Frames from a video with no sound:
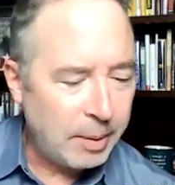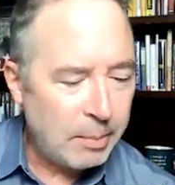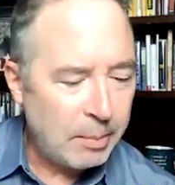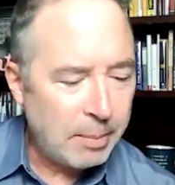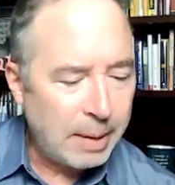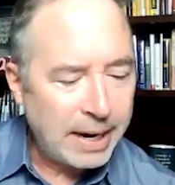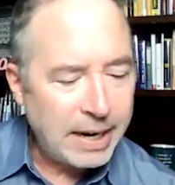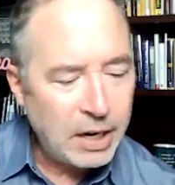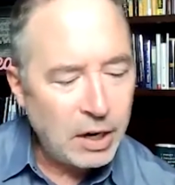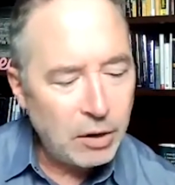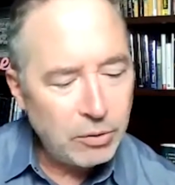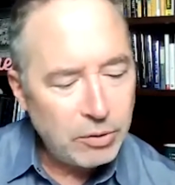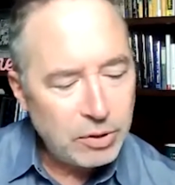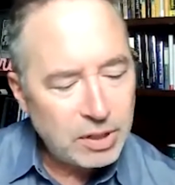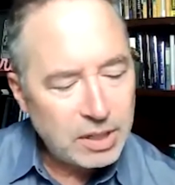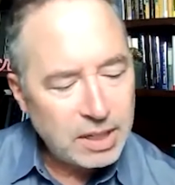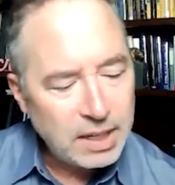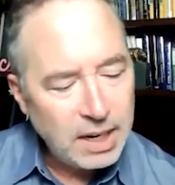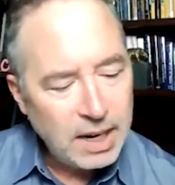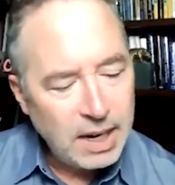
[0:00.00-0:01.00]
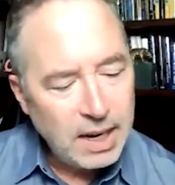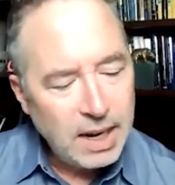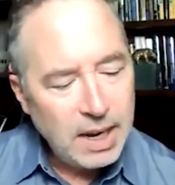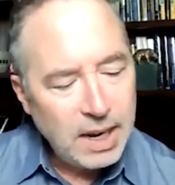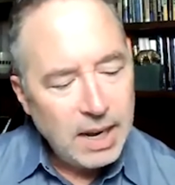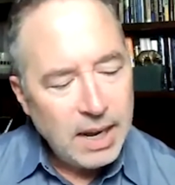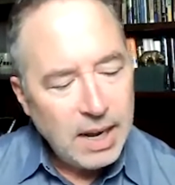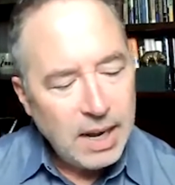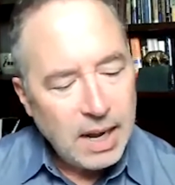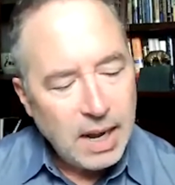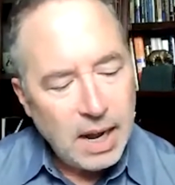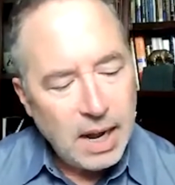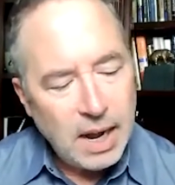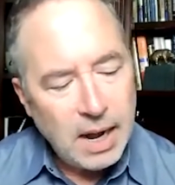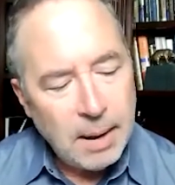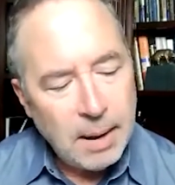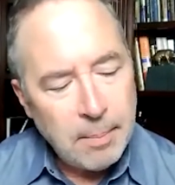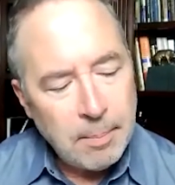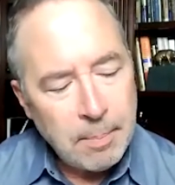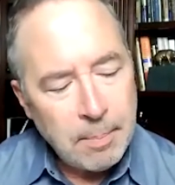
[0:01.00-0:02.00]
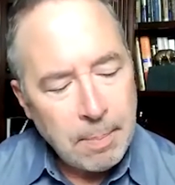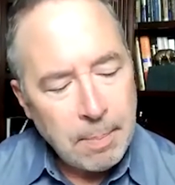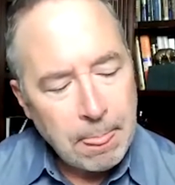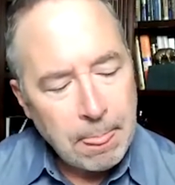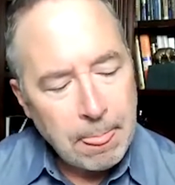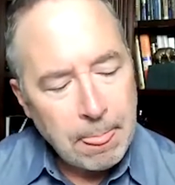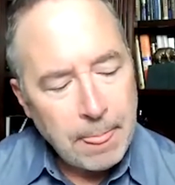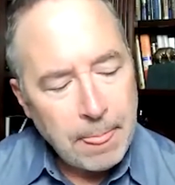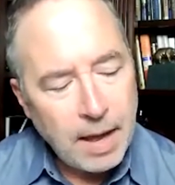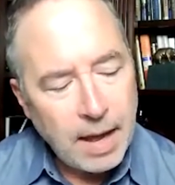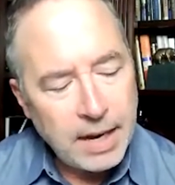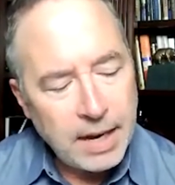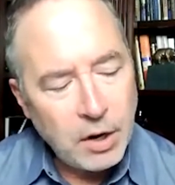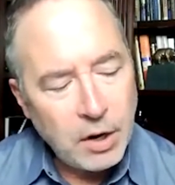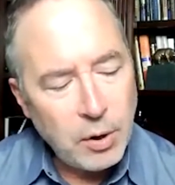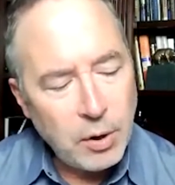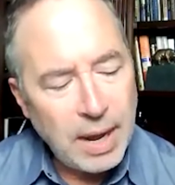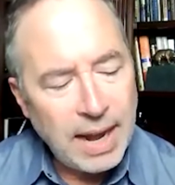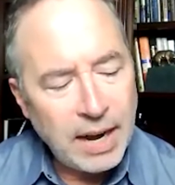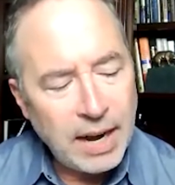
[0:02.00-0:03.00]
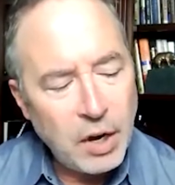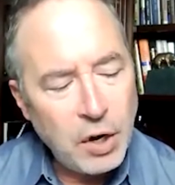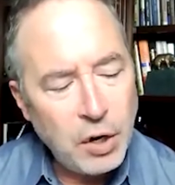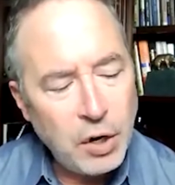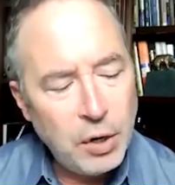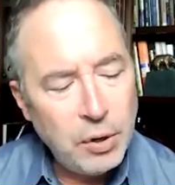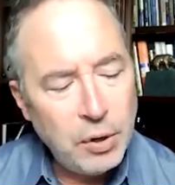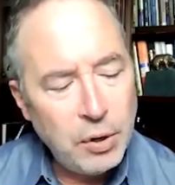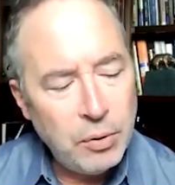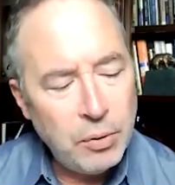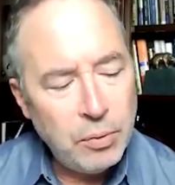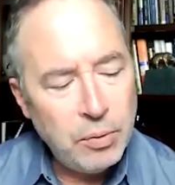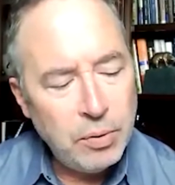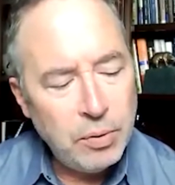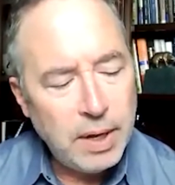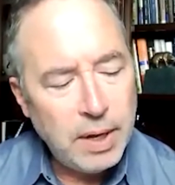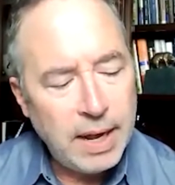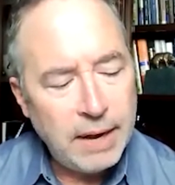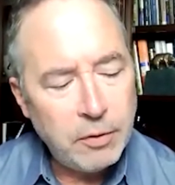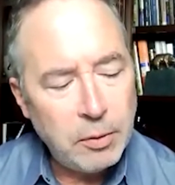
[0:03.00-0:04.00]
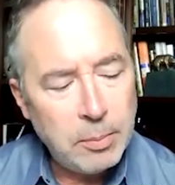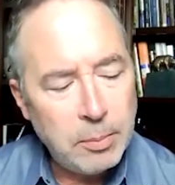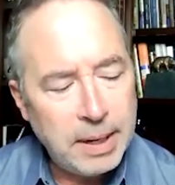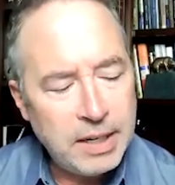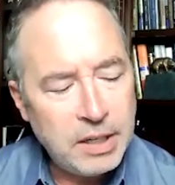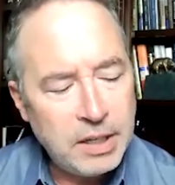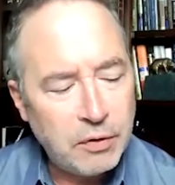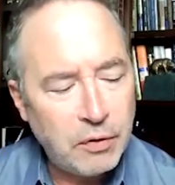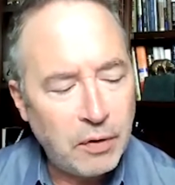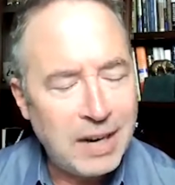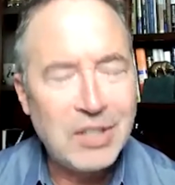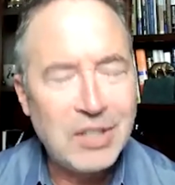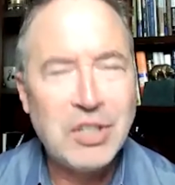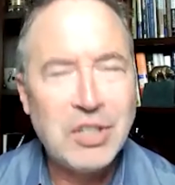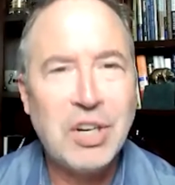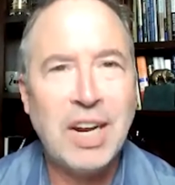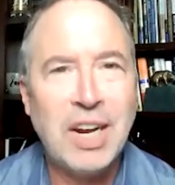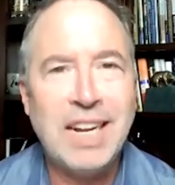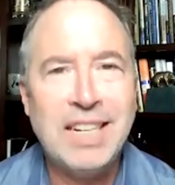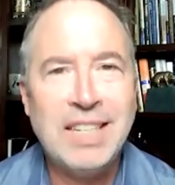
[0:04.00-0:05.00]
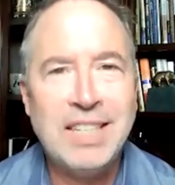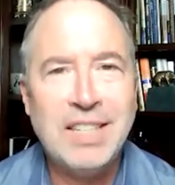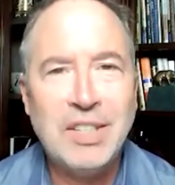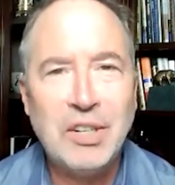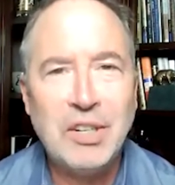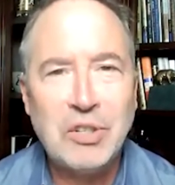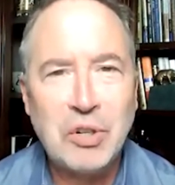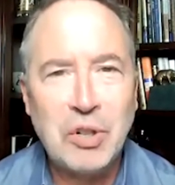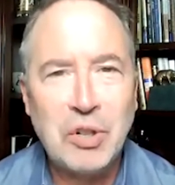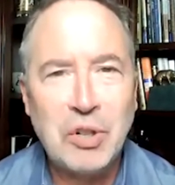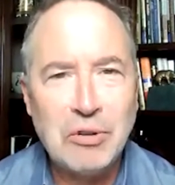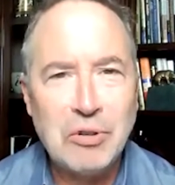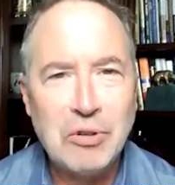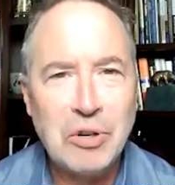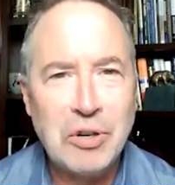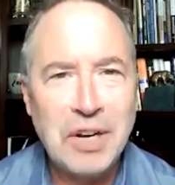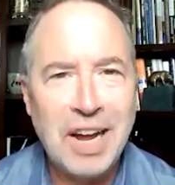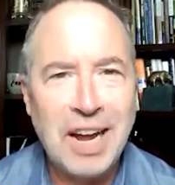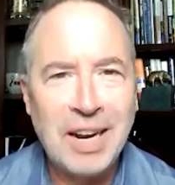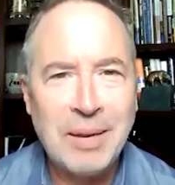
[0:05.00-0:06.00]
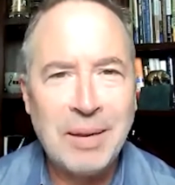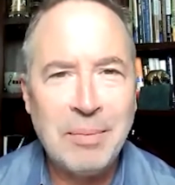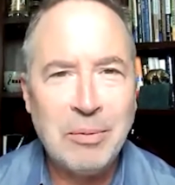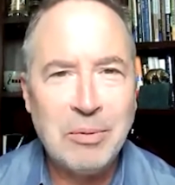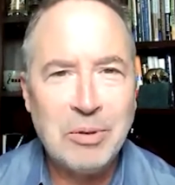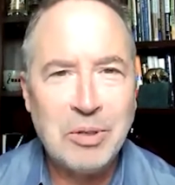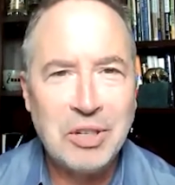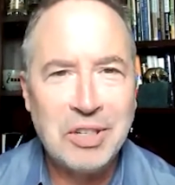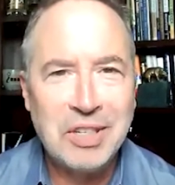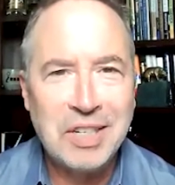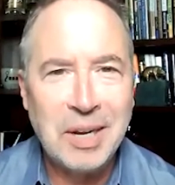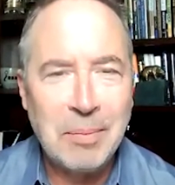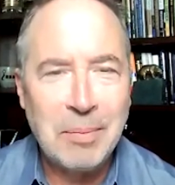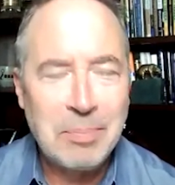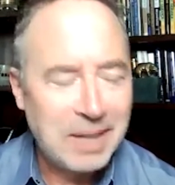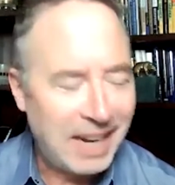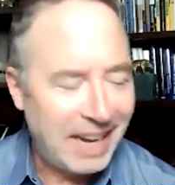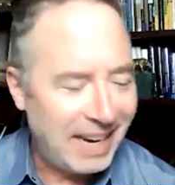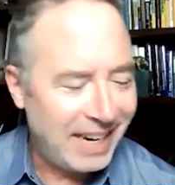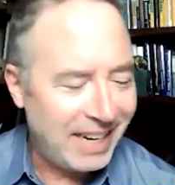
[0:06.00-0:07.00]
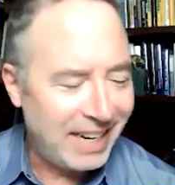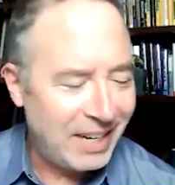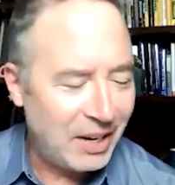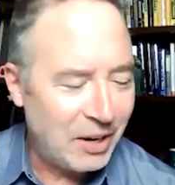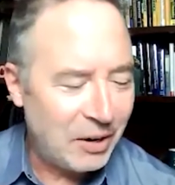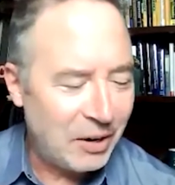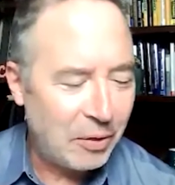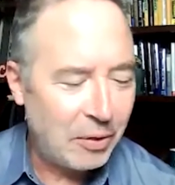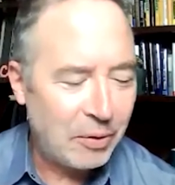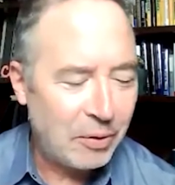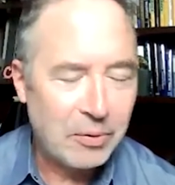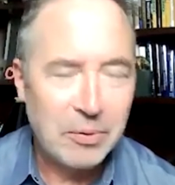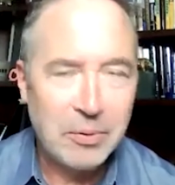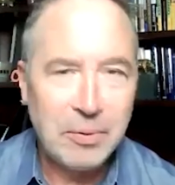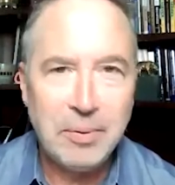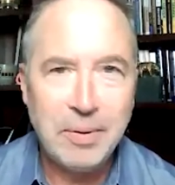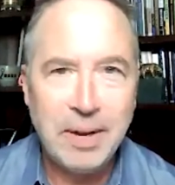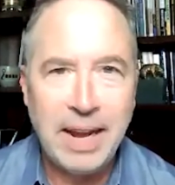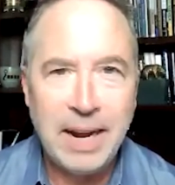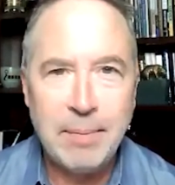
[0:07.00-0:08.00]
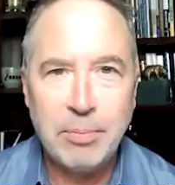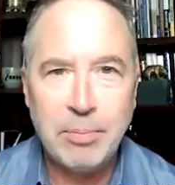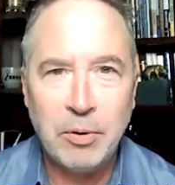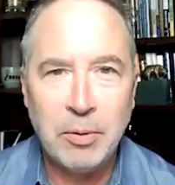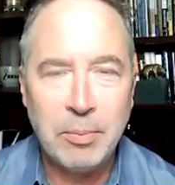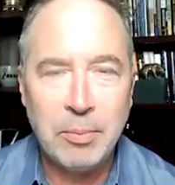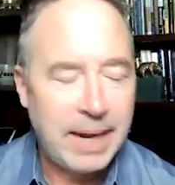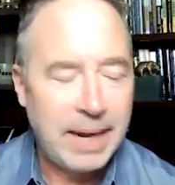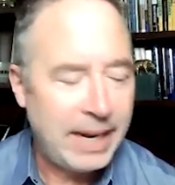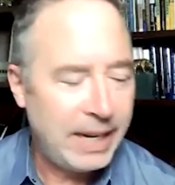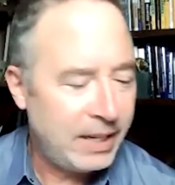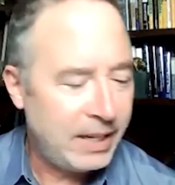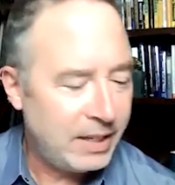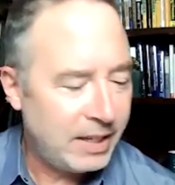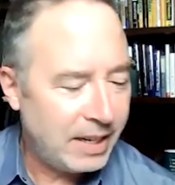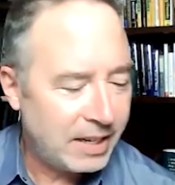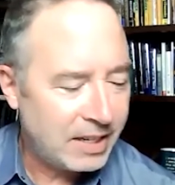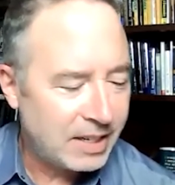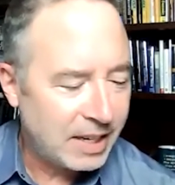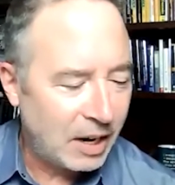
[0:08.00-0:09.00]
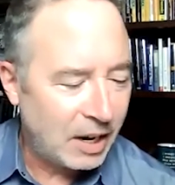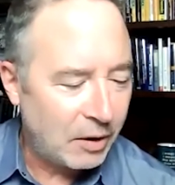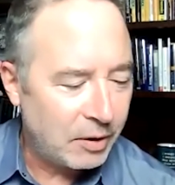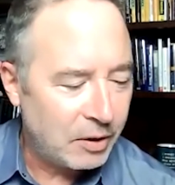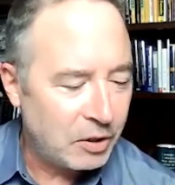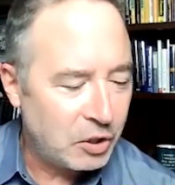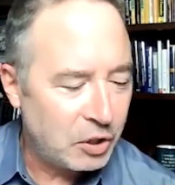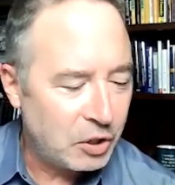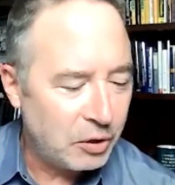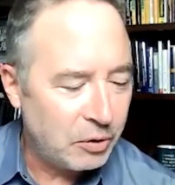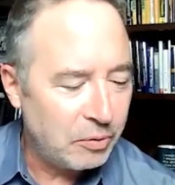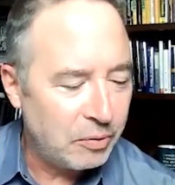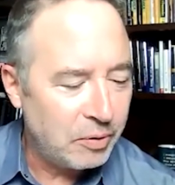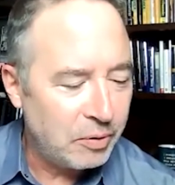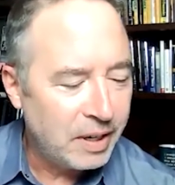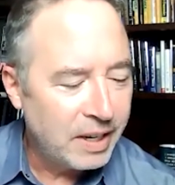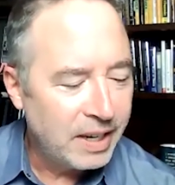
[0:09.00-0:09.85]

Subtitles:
In my notes, I know you had everybody's franchise disclosure document was just updated, you know, through April, May, et cetera, June,